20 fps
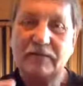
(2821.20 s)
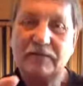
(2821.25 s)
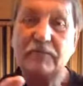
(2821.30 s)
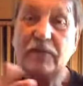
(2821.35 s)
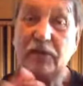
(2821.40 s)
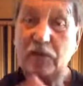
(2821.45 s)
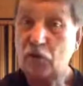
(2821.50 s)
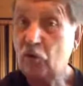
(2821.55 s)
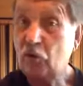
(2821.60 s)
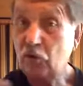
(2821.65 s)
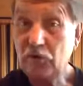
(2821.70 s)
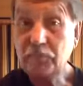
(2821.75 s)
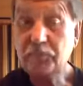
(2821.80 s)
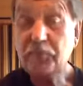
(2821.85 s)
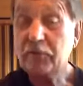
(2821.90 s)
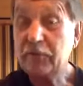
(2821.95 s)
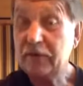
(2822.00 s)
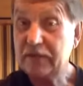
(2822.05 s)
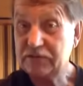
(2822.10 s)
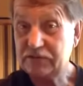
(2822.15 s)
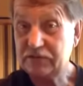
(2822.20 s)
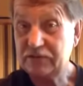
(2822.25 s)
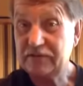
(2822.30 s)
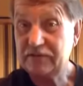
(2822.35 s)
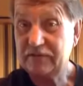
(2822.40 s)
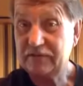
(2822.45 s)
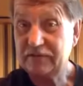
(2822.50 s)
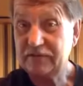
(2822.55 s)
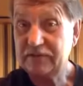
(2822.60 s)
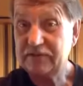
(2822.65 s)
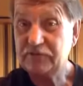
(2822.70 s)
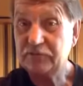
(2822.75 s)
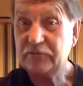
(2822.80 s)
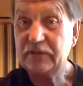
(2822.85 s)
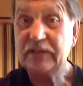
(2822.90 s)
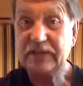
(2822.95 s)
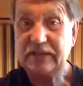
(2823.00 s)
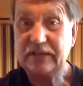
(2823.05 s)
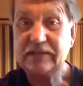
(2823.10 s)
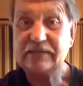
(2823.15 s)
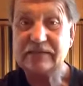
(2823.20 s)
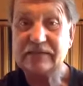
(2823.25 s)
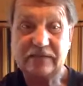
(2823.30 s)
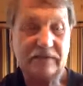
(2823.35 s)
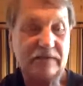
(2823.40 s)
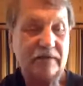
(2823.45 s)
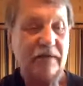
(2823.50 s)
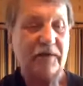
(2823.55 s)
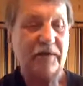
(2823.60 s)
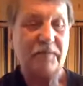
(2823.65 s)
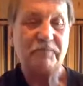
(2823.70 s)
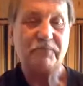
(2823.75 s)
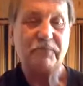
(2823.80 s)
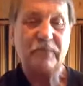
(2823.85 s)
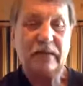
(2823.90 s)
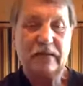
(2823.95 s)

The chord progression is really easy, and